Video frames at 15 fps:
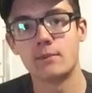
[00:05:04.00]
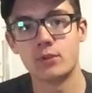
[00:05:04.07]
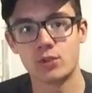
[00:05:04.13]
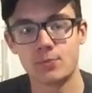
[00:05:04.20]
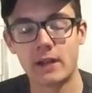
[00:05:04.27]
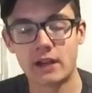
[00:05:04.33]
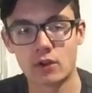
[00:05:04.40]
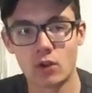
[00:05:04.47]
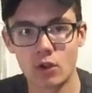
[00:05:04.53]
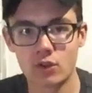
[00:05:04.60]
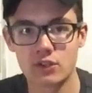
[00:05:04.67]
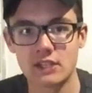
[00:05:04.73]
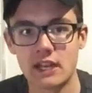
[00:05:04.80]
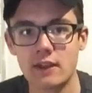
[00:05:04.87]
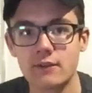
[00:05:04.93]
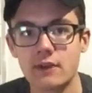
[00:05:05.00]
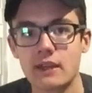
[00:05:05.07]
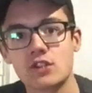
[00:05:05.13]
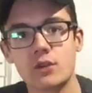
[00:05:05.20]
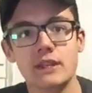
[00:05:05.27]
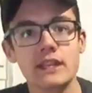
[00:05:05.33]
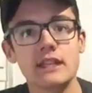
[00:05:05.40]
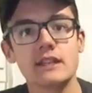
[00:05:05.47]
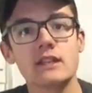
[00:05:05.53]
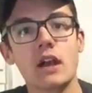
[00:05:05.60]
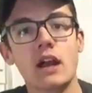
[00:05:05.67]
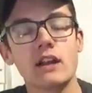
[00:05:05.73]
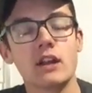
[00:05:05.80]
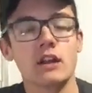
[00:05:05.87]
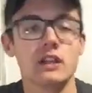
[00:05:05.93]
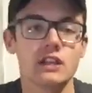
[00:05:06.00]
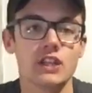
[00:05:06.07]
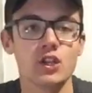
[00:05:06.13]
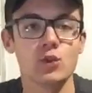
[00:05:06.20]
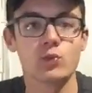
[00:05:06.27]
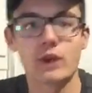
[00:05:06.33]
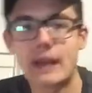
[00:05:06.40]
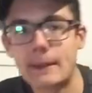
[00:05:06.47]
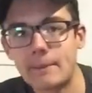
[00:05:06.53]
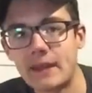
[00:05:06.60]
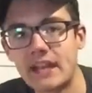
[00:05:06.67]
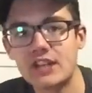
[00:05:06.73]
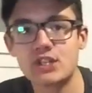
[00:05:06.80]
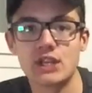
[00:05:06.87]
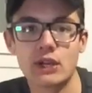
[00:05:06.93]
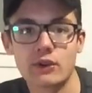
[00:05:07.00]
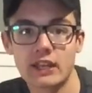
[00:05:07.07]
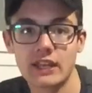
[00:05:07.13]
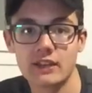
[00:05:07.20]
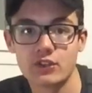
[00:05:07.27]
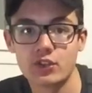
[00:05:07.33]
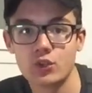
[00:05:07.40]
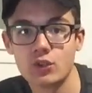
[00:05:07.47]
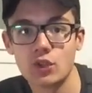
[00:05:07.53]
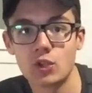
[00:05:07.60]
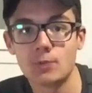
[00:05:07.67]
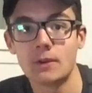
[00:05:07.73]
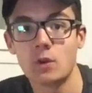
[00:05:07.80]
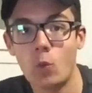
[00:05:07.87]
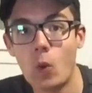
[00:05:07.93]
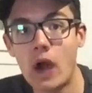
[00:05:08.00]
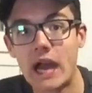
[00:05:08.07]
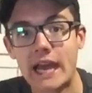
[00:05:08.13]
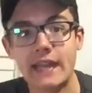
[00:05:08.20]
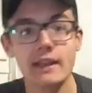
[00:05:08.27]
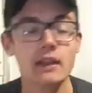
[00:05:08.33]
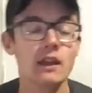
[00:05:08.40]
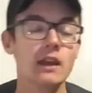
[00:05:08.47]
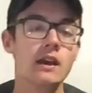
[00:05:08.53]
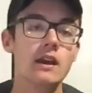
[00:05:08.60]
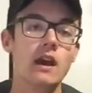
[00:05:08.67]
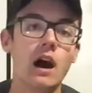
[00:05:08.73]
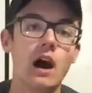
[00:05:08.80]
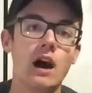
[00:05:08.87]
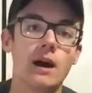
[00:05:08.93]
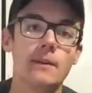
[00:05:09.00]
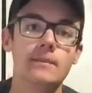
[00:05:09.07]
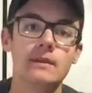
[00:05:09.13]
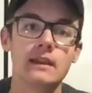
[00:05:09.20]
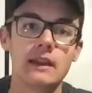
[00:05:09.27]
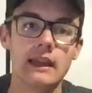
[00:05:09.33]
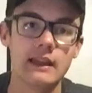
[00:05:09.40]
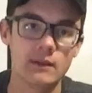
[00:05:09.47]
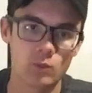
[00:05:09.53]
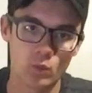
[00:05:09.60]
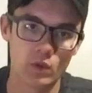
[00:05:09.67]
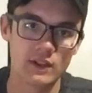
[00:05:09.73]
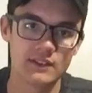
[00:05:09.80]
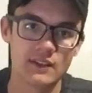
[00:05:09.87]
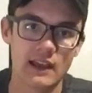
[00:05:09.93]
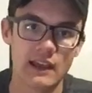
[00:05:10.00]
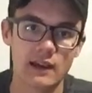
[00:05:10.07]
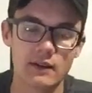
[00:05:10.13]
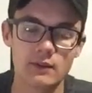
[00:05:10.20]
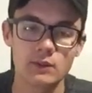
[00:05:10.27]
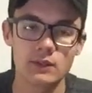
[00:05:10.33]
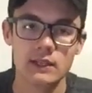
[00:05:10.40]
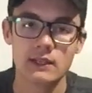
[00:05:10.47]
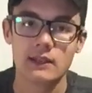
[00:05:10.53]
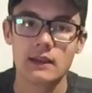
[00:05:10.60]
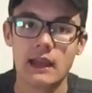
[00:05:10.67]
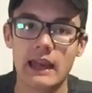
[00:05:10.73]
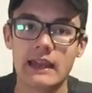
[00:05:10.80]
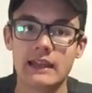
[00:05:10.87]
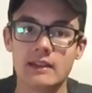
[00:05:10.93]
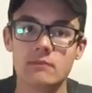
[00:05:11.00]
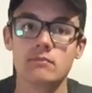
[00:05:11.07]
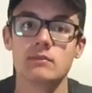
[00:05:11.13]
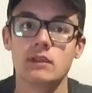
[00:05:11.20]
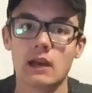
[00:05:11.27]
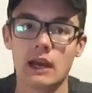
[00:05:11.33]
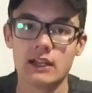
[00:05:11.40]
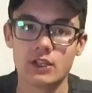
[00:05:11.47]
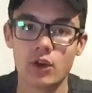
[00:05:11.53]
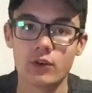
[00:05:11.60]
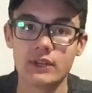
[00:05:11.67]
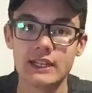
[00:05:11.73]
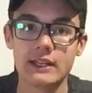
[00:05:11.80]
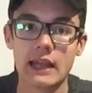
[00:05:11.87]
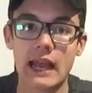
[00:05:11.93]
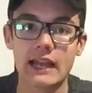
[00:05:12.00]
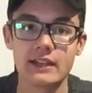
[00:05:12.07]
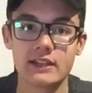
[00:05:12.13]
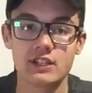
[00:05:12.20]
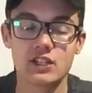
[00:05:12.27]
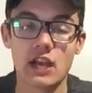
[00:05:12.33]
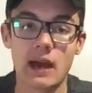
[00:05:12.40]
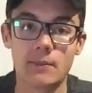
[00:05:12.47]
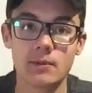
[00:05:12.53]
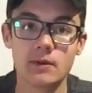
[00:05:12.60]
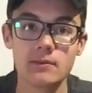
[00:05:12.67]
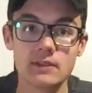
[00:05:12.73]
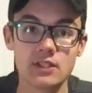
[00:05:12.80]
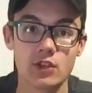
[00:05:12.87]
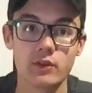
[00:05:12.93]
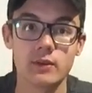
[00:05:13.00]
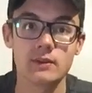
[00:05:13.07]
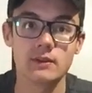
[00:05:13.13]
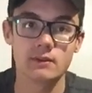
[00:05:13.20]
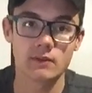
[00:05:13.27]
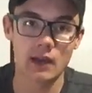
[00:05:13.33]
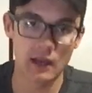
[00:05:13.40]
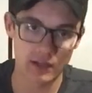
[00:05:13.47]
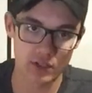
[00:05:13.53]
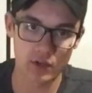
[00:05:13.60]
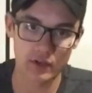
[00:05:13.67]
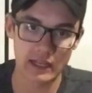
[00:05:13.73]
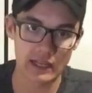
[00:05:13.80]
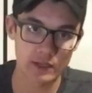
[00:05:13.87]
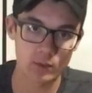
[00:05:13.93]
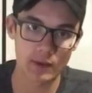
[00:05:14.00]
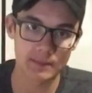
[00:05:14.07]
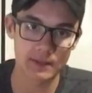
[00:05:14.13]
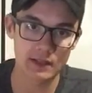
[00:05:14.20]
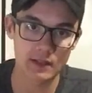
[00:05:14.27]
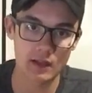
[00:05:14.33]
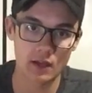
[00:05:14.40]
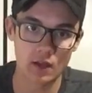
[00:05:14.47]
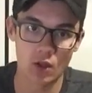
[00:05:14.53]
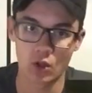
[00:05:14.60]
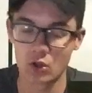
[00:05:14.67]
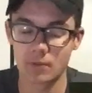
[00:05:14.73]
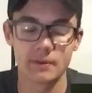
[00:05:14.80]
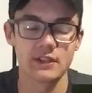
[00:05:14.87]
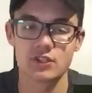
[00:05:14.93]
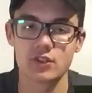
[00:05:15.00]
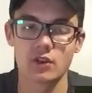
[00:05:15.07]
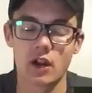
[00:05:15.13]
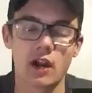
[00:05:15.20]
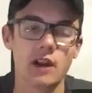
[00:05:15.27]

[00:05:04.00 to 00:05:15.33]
Bruce Banner Hulk stuff, so he had gotten on a little rampage, and I'll get into a little bit why, at one town, and Tony had to stop him, so Tony had equipped the Hulkbuster